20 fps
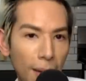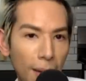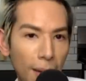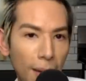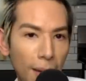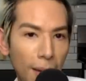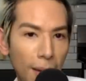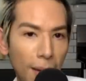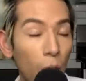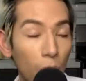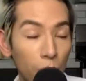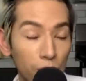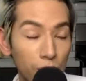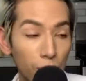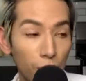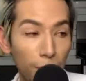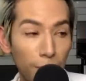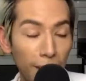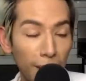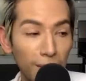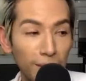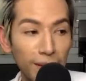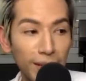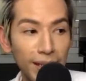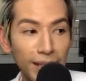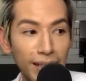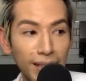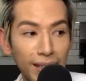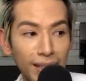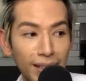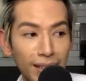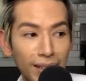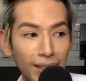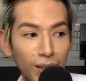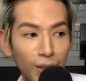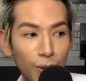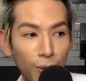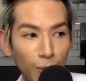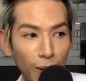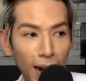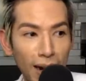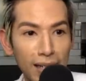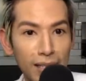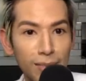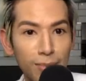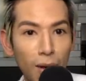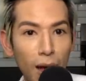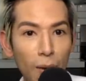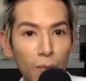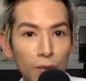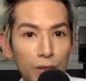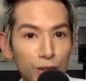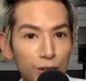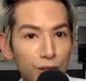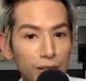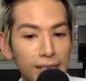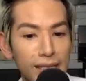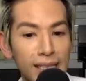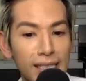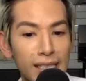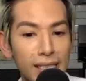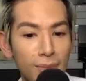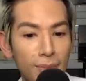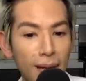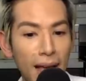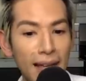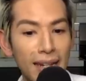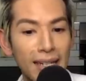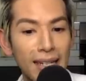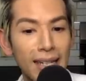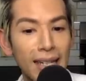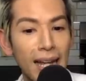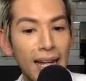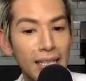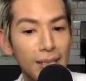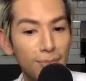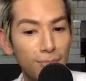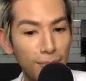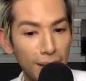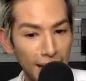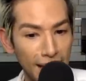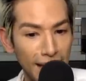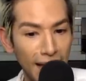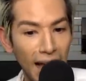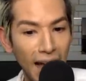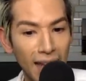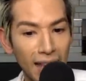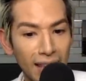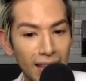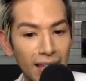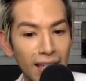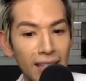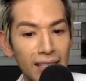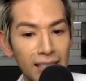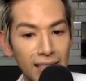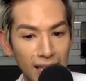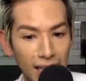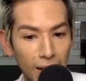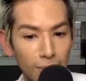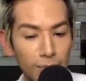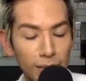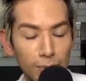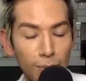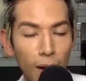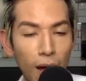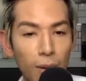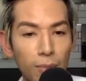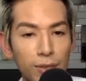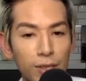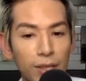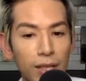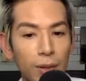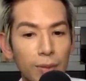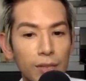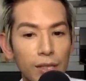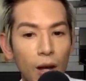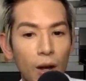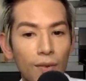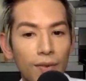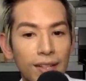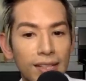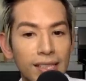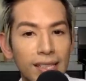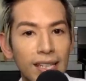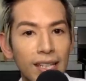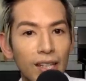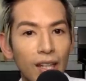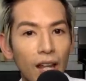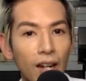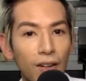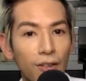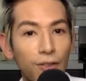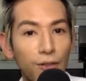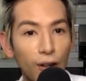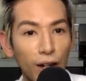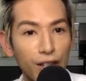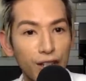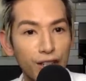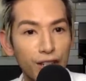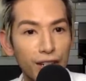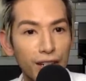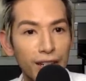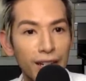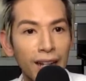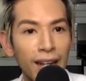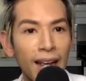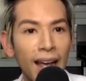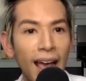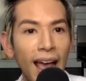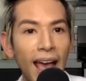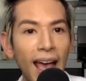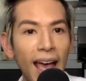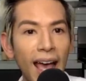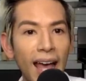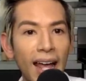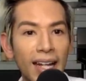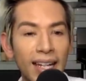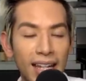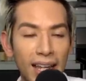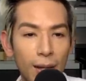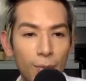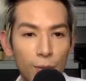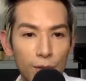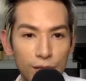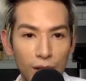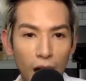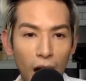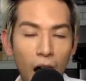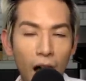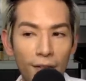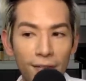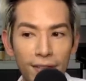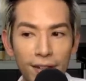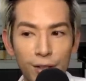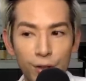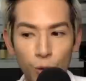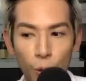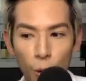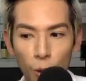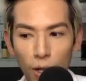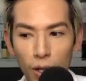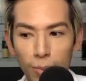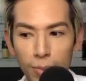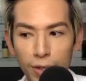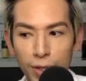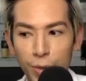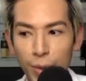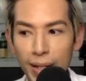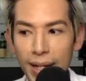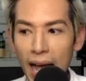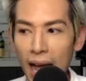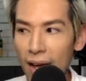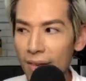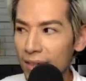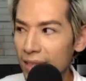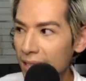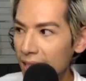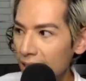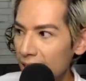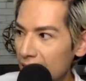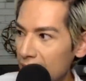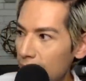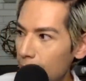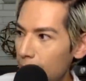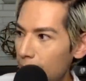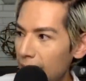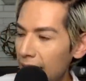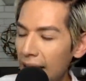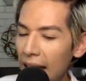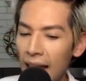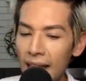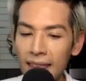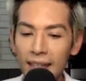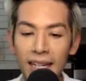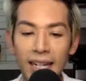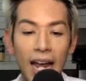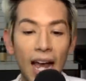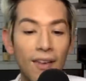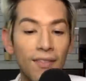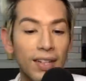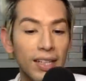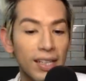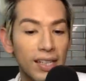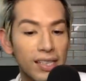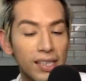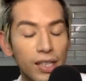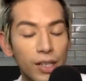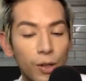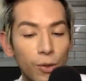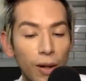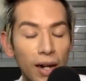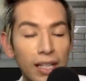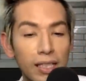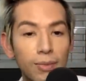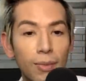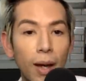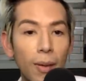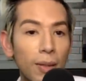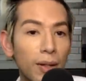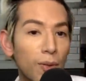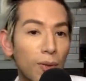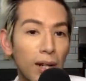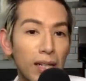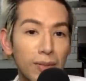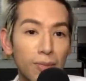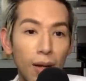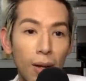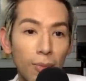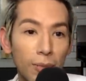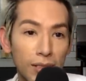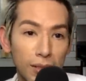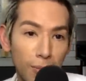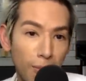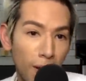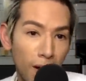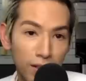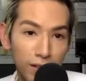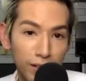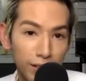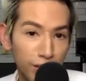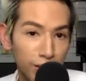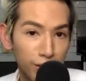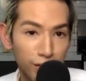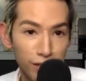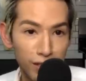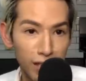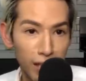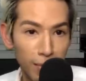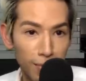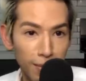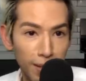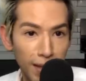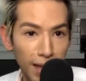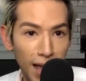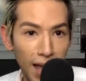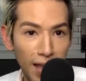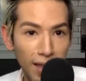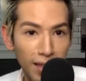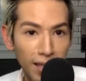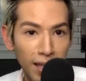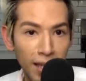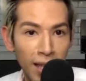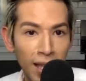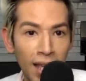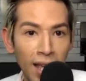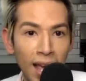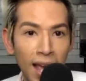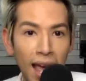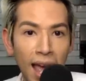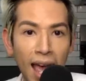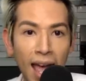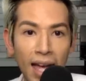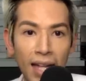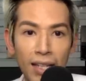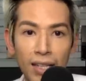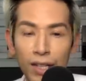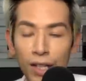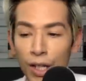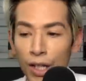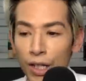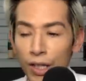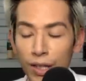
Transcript: And also, apparently, Greg's mom was just as demanding as Big Kathy, as Kim's mom. So there was obviously a lot of friction. And Kim was often torn between having to listen to Big Kathy and having to listen to Greg's mom. And Greg's mom was a monster, just like Big Kathy. And